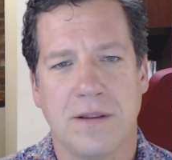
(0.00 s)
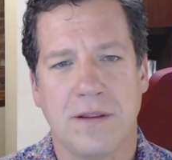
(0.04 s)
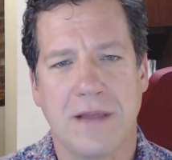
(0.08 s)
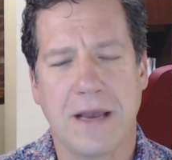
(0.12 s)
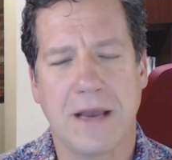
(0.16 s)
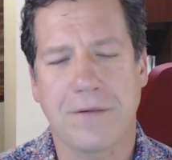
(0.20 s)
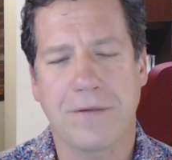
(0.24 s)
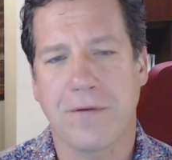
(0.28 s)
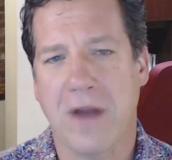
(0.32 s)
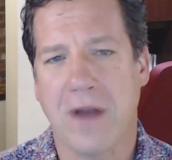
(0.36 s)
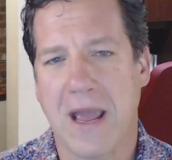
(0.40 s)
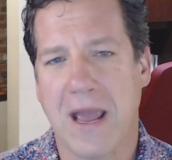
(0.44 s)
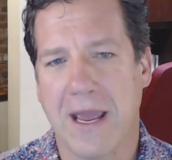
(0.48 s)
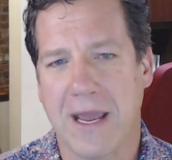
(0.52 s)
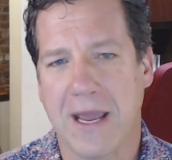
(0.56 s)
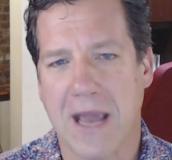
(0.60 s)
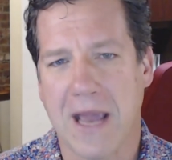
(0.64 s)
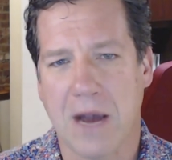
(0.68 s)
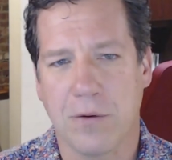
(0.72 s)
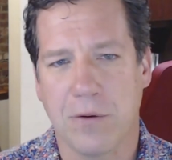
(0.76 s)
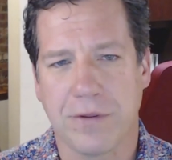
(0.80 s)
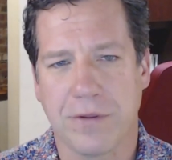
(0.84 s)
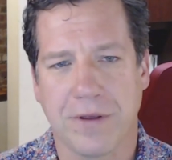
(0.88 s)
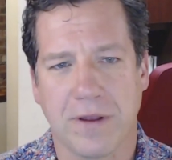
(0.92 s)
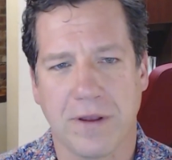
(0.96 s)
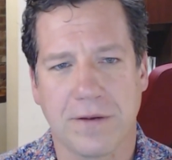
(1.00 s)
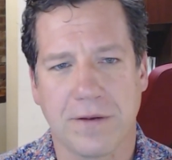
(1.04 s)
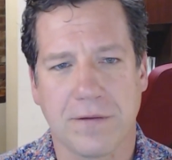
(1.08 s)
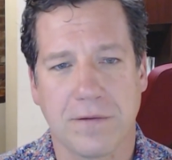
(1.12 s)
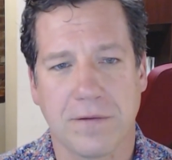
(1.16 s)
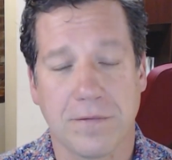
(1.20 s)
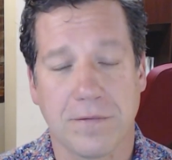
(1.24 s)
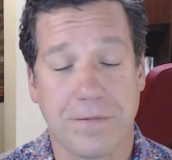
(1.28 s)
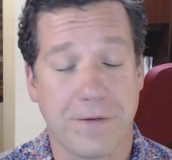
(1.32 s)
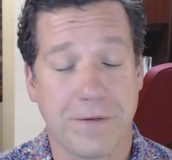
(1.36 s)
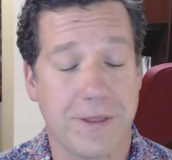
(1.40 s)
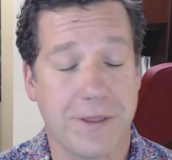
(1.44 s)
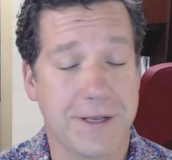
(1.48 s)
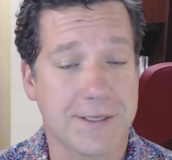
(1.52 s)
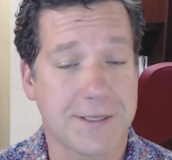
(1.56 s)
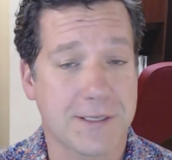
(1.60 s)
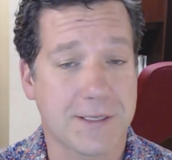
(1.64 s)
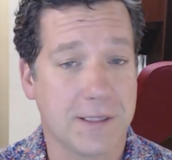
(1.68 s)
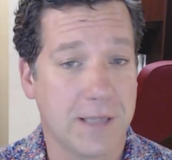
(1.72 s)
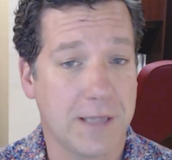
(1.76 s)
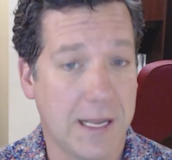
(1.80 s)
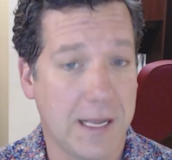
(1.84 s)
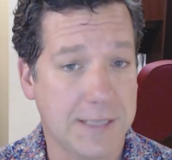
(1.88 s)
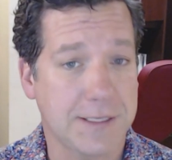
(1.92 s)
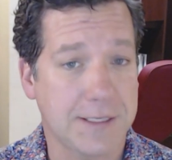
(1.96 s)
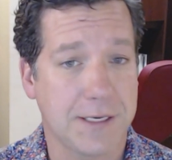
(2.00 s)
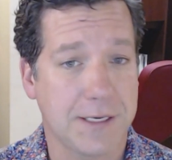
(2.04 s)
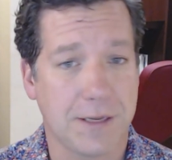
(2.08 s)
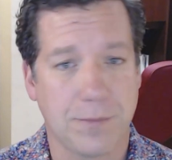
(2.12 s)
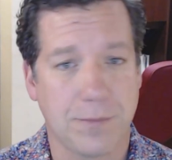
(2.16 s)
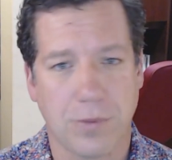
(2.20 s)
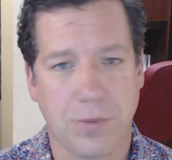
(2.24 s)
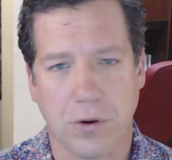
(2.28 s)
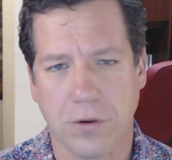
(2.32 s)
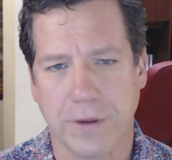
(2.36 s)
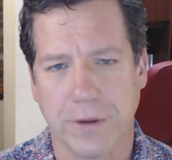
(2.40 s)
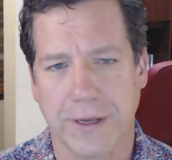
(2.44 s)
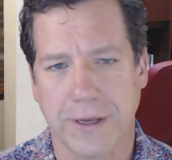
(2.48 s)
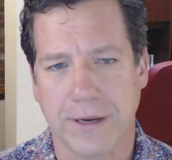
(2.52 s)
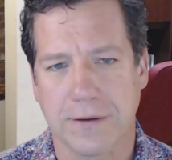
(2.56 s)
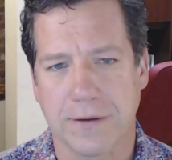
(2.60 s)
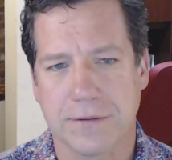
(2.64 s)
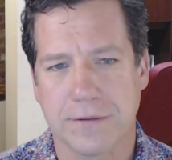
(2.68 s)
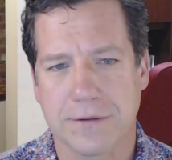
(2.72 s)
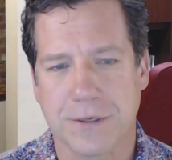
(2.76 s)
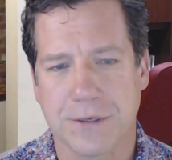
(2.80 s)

Thanks for hanging out with us for this lesson in polling.